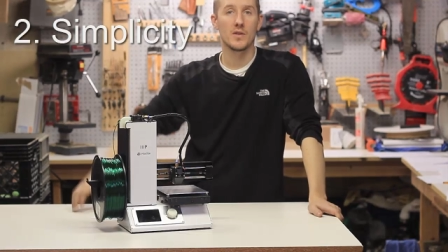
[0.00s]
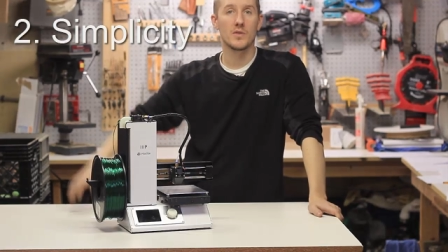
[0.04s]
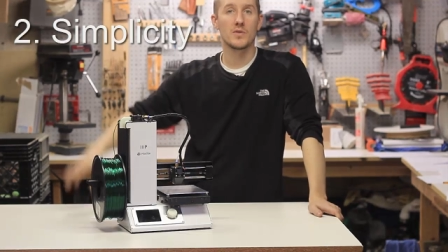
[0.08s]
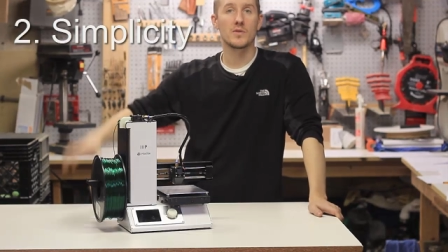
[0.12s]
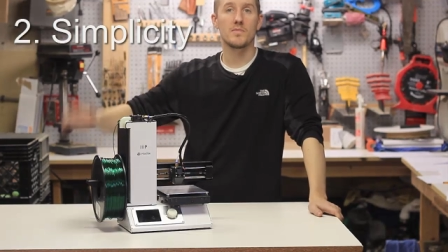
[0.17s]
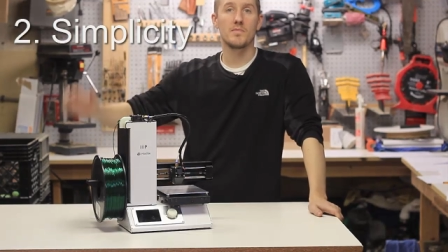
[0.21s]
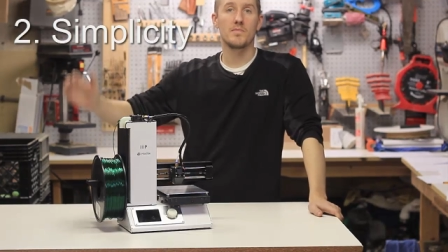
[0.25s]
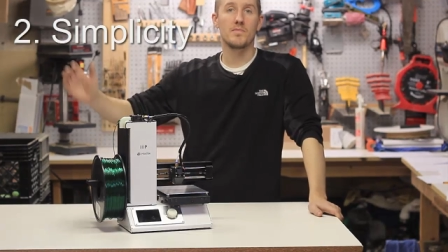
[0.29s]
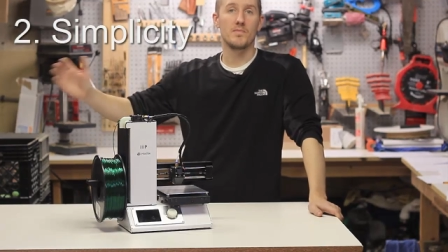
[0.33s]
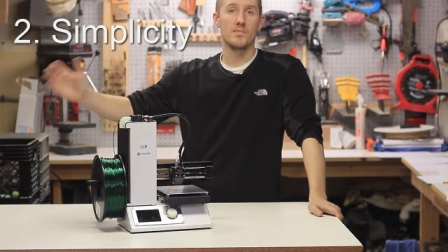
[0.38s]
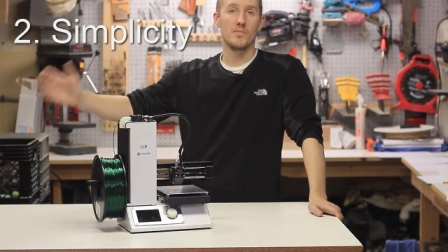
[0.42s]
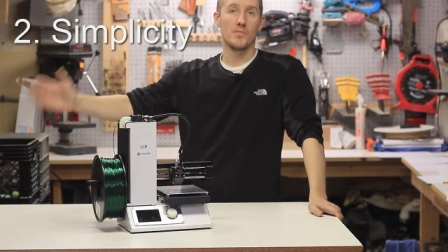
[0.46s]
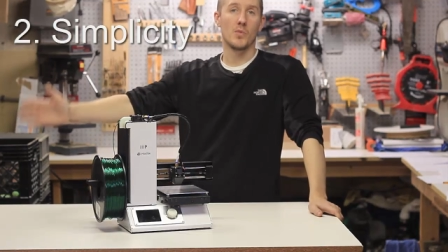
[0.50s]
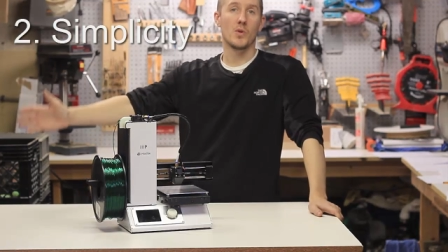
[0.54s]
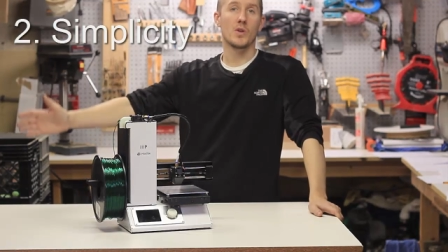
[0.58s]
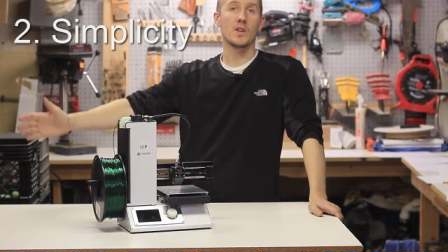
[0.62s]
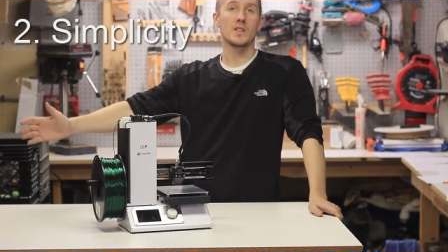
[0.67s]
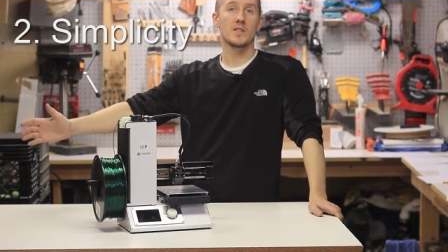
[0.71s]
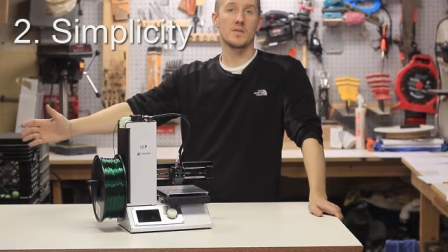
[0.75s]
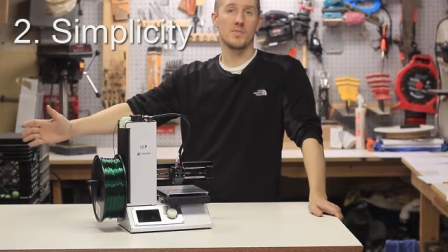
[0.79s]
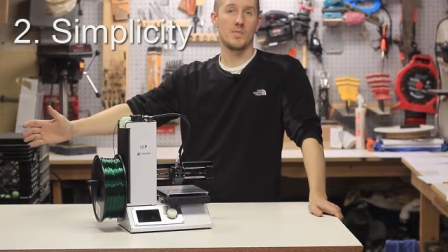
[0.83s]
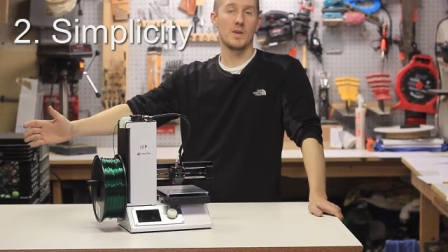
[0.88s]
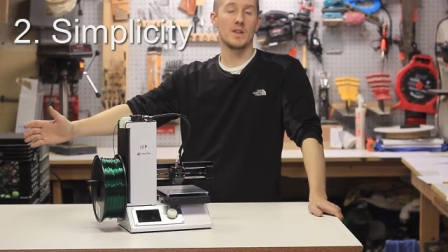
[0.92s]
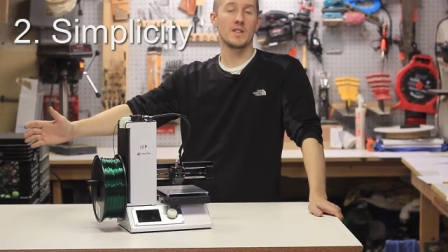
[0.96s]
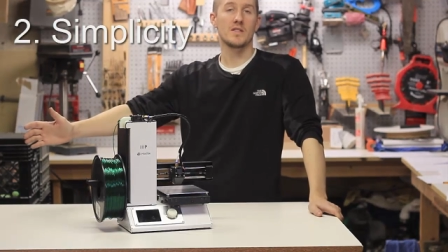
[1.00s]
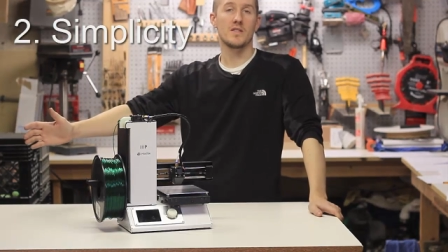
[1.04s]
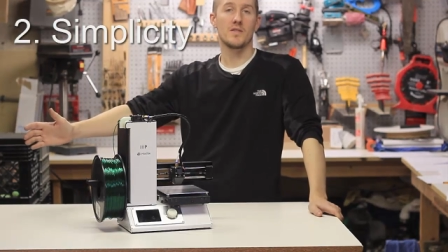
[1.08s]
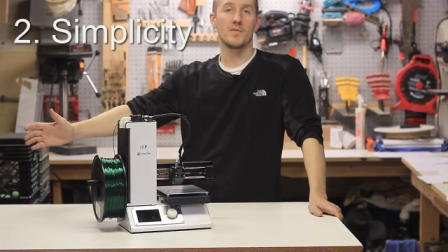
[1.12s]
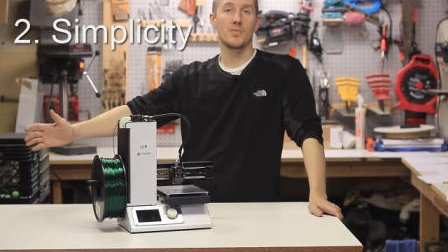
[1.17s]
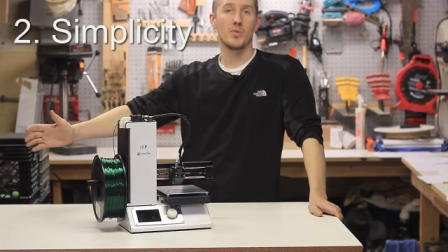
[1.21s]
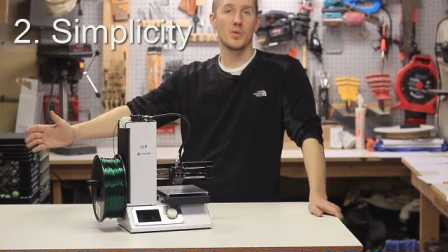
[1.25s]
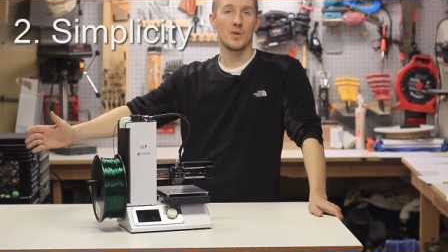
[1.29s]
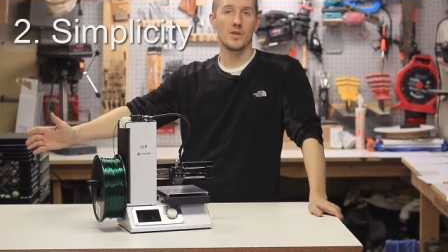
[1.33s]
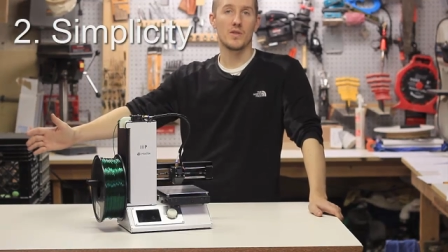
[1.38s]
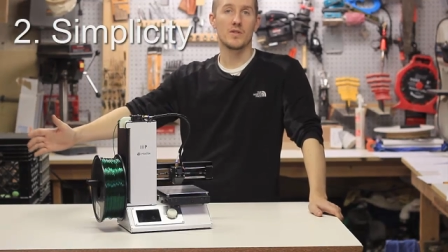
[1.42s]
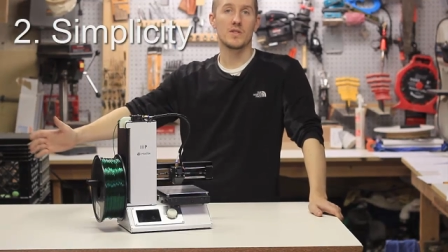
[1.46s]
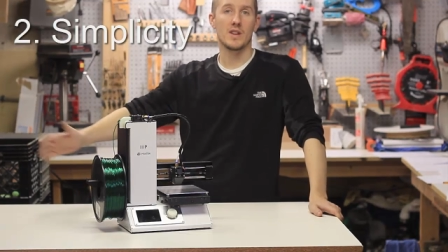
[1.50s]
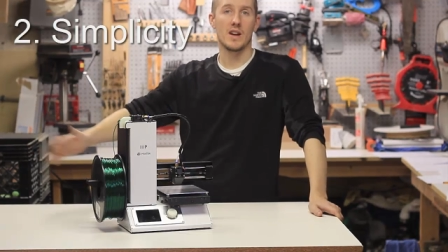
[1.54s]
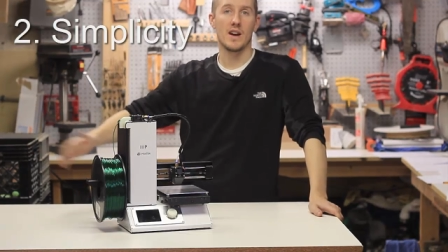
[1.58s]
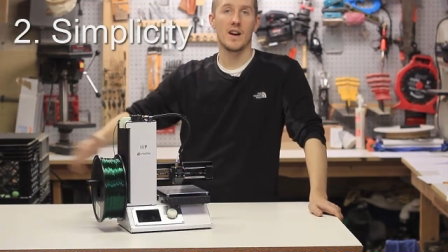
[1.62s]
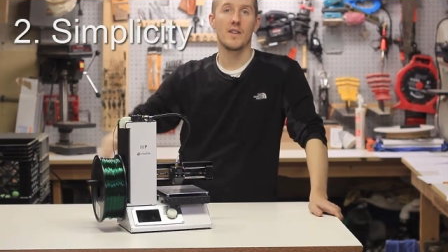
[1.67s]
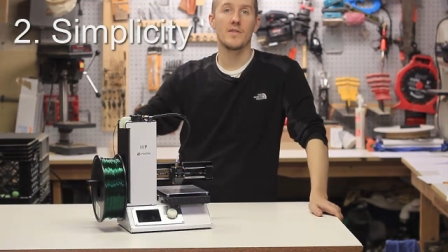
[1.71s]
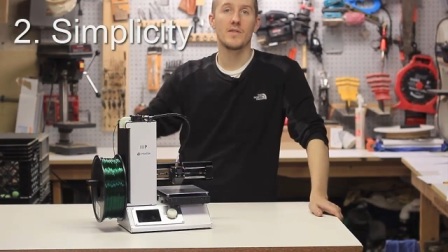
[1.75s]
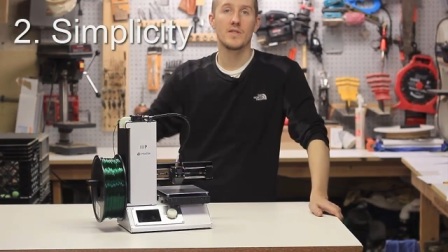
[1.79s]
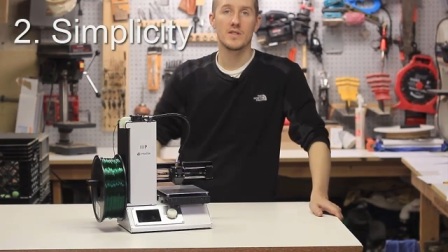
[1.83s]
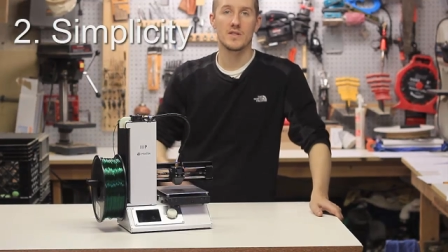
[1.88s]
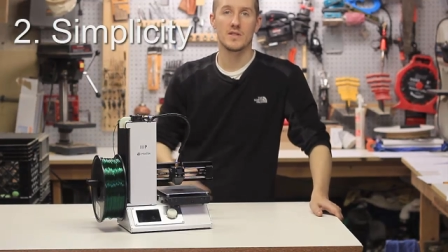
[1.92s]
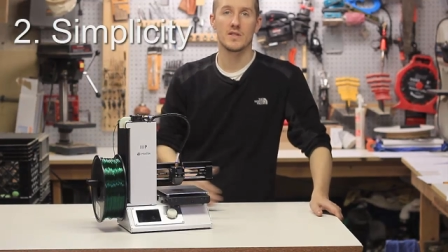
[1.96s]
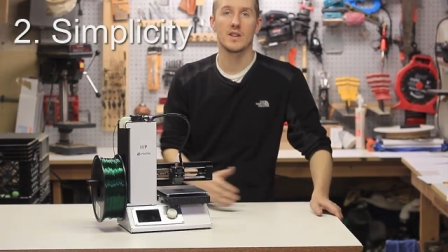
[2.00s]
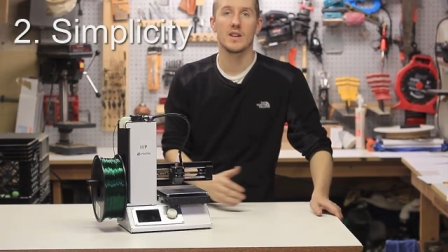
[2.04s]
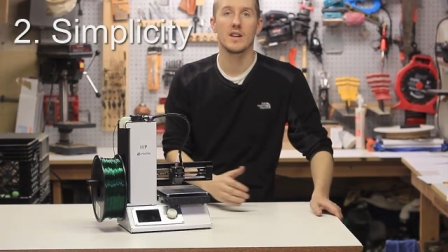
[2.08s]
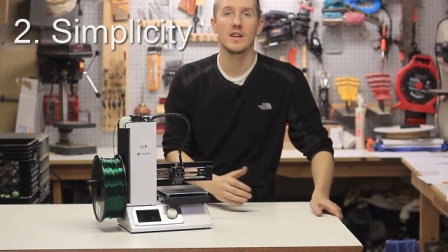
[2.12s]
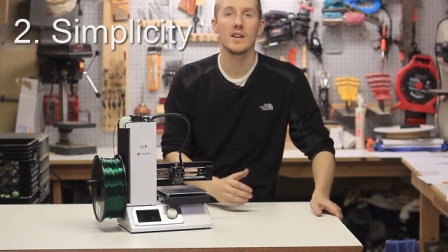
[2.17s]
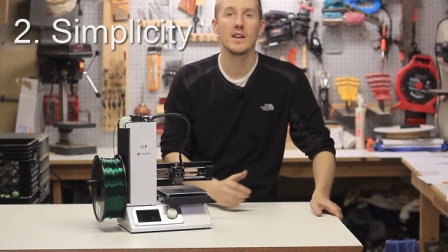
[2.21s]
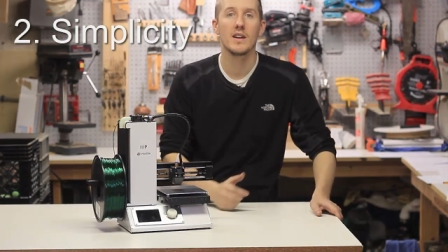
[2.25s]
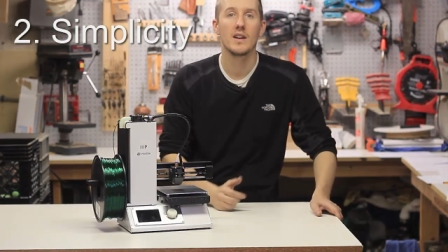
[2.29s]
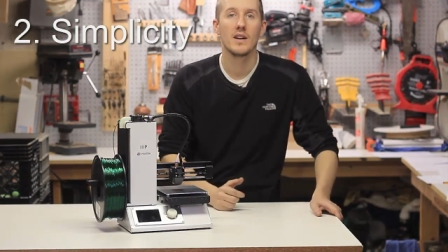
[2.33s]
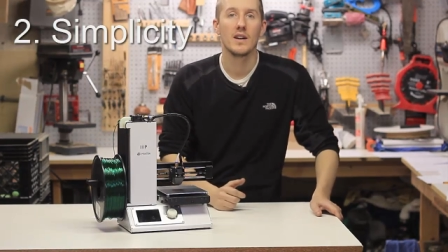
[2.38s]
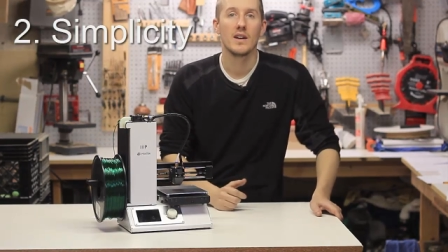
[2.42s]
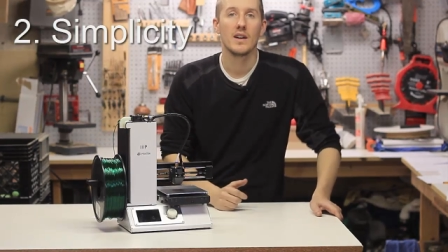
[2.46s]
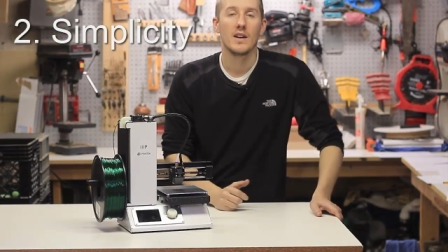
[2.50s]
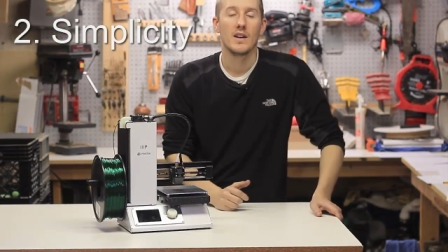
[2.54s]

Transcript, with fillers: Those more expensive printers, obviously,